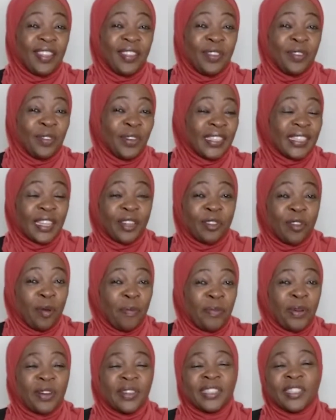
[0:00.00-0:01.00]
you listen to your
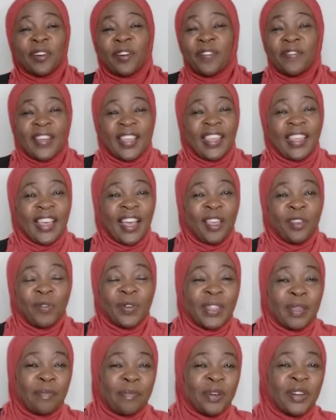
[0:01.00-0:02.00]
boss. Over here, you
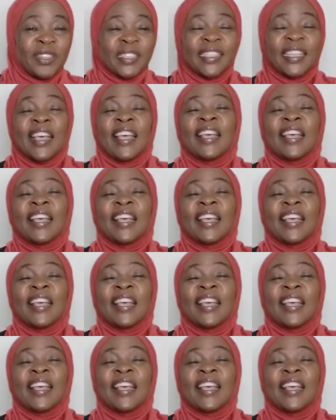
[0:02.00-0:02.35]
are the boss.